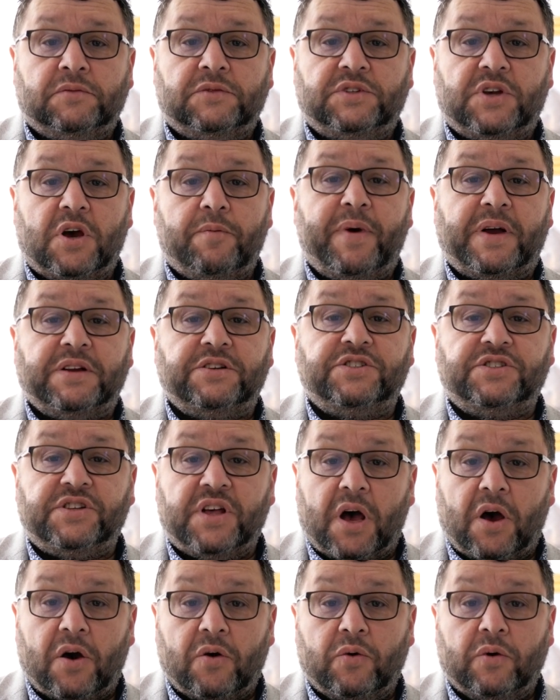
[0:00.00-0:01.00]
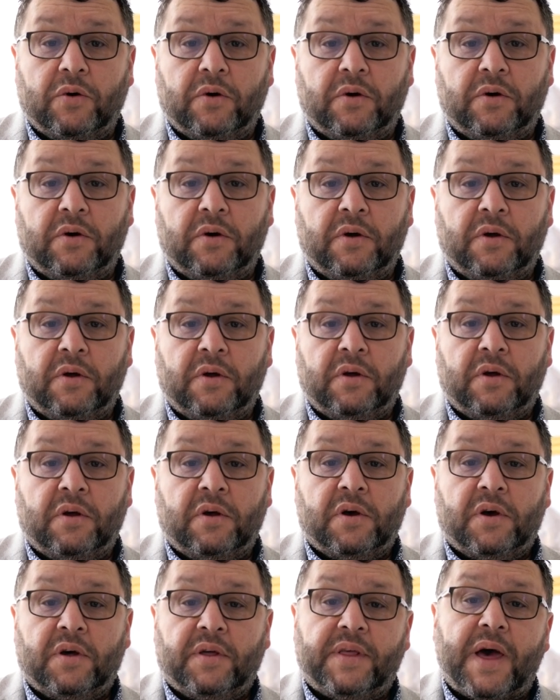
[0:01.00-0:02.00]
so much so
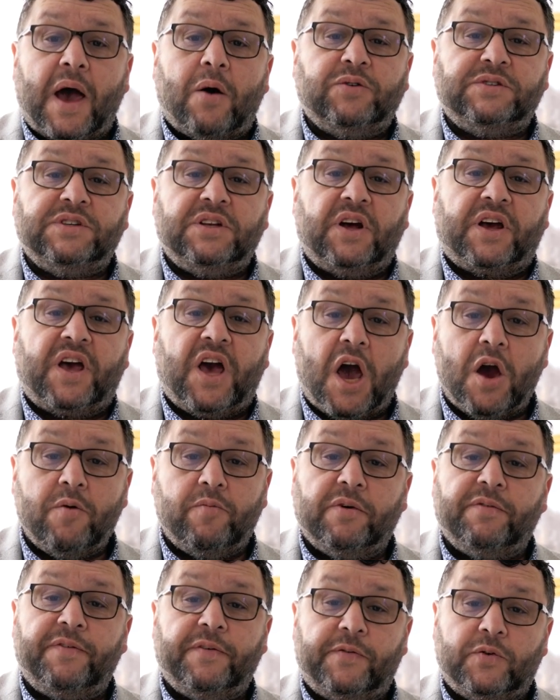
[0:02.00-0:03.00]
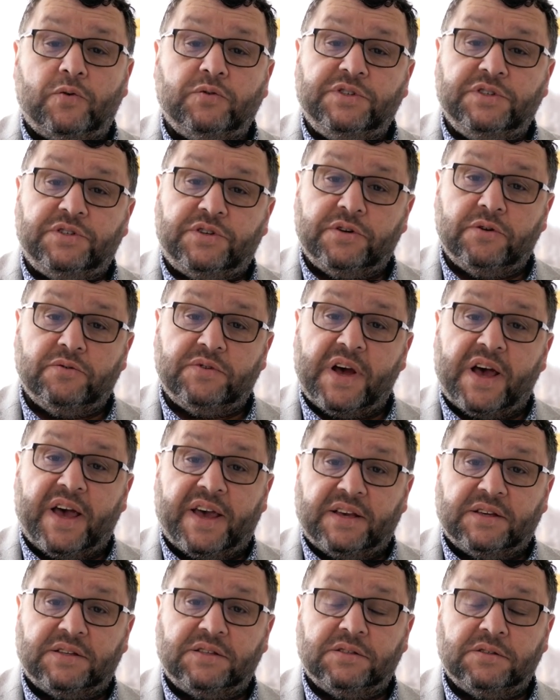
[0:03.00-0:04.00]
that I was in a coma for 42
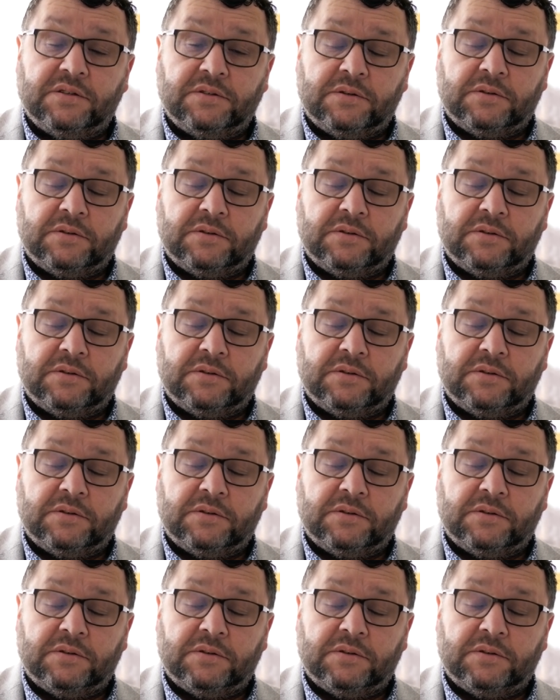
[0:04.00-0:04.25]
days.